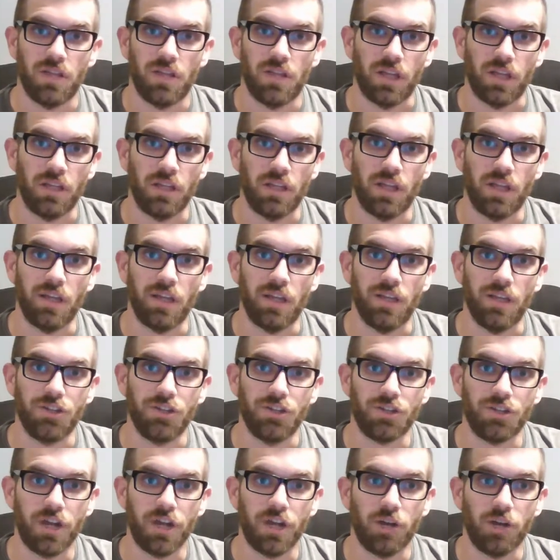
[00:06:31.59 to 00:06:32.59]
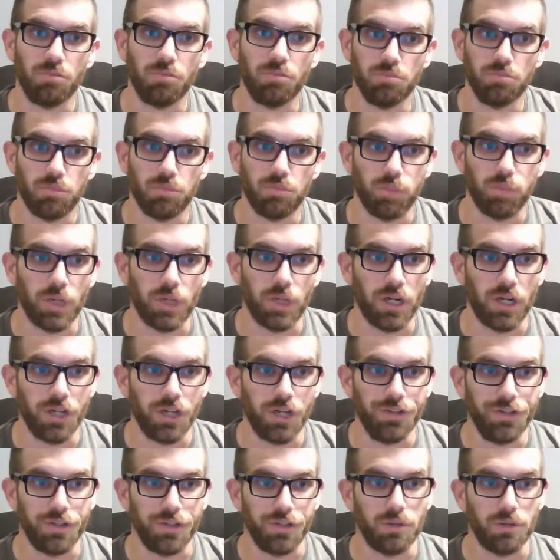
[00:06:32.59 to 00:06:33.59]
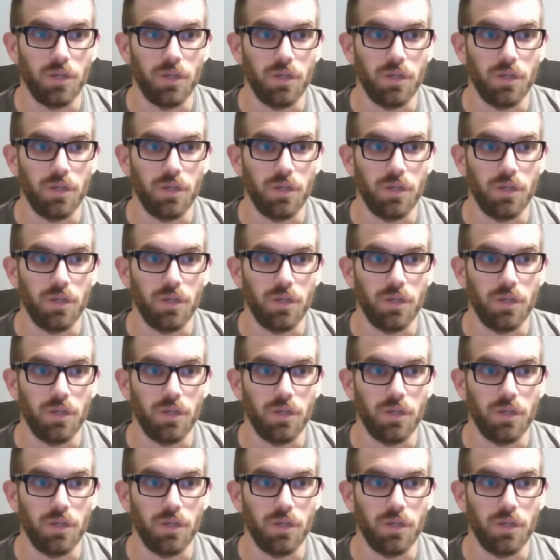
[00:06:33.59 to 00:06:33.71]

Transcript: They need your help. We all do.